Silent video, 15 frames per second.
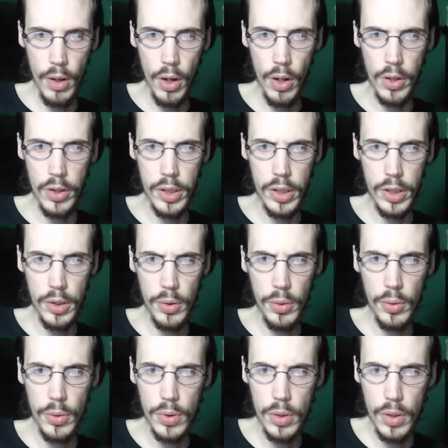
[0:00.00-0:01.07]
Other than
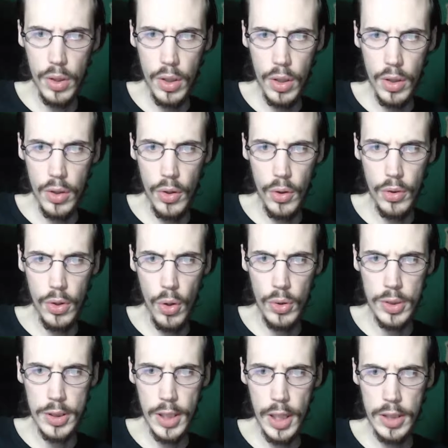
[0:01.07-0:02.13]
you, there are no
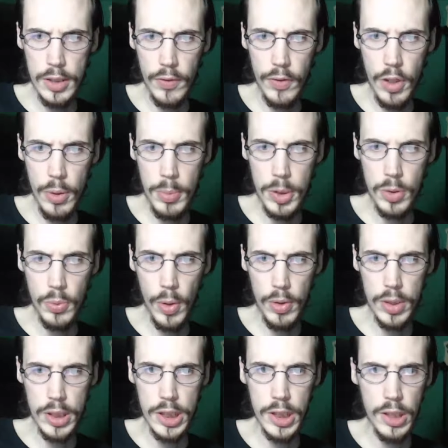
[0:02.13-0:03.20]
signs of humans around
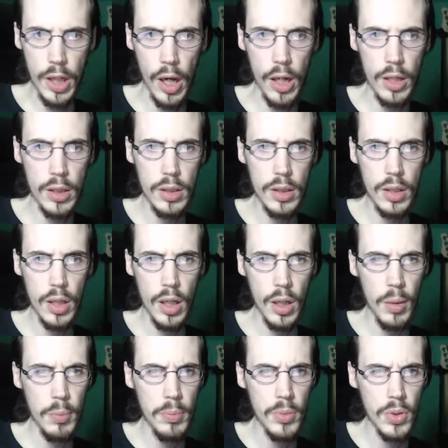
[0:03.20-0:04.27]
the sea god.
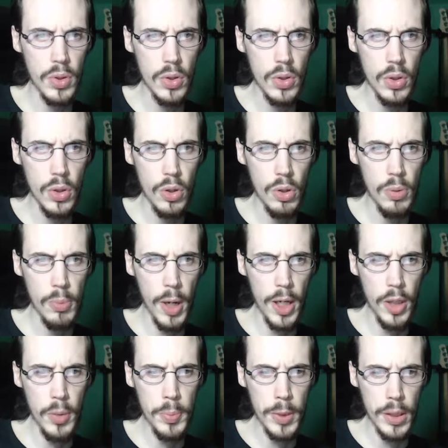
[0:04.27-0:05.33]
Who might
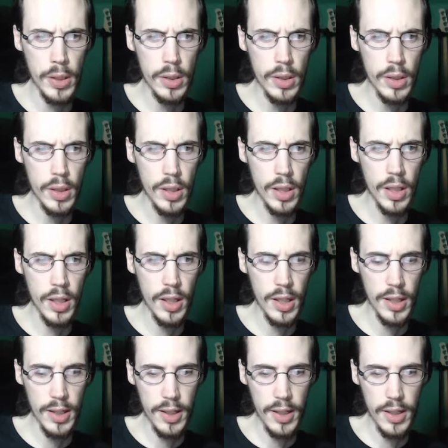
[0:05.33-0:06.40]
you be?
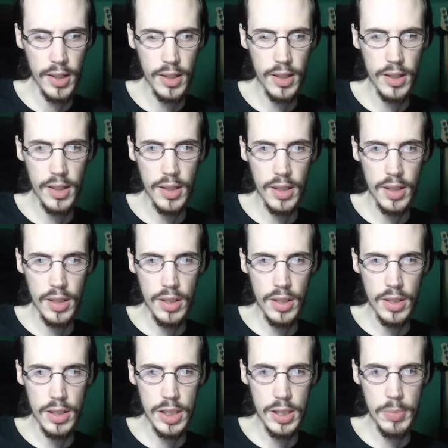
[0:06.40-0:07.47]

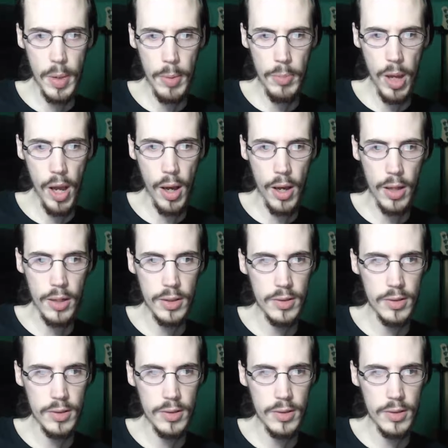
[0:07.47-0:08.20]
She's my ma.